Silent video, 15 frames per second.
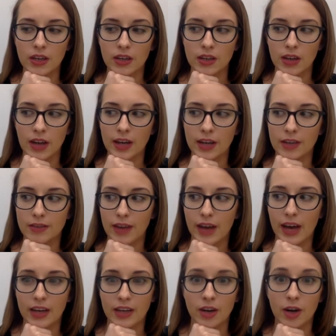kind of
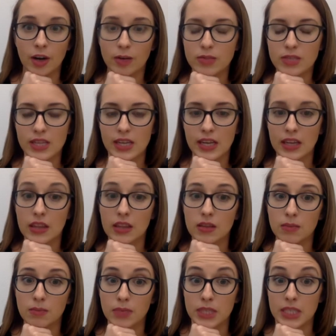at an arm's length
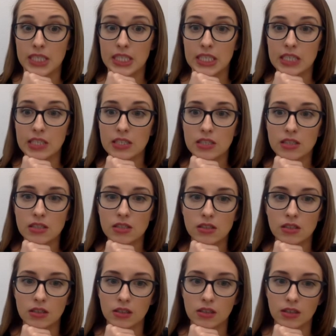business,
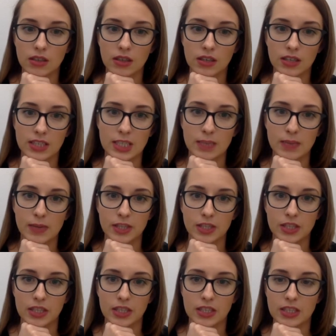
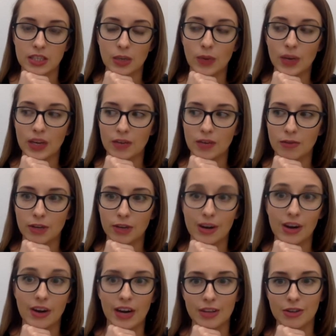especially until we can figure
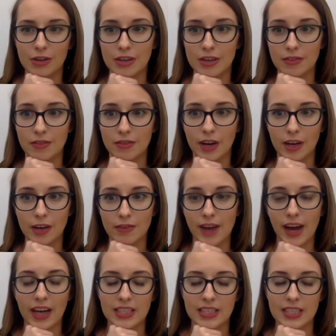out either a
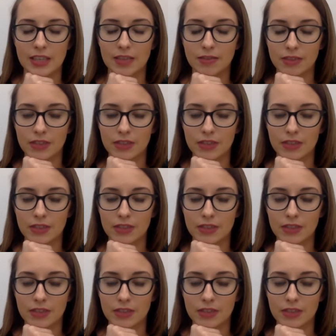vaccine for